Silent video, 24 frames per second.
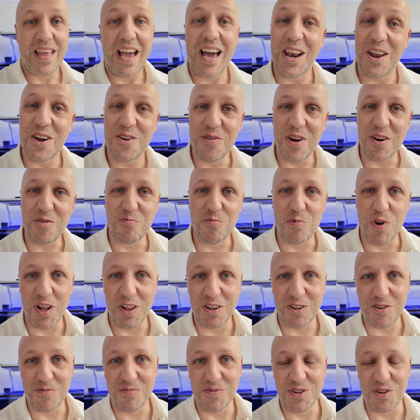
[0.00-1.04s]
Hello and
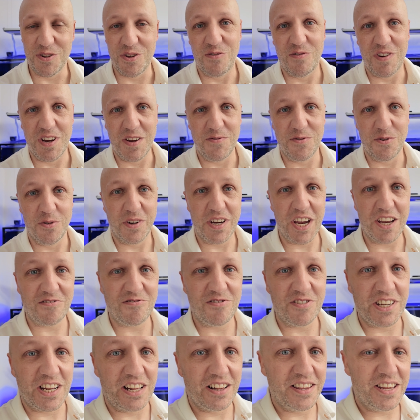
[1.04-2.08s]
welcome to the Reef Doc
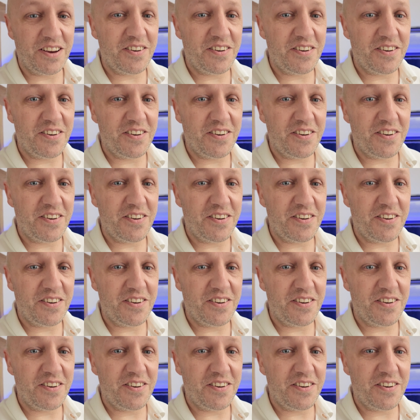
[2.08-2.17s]
Extra channel.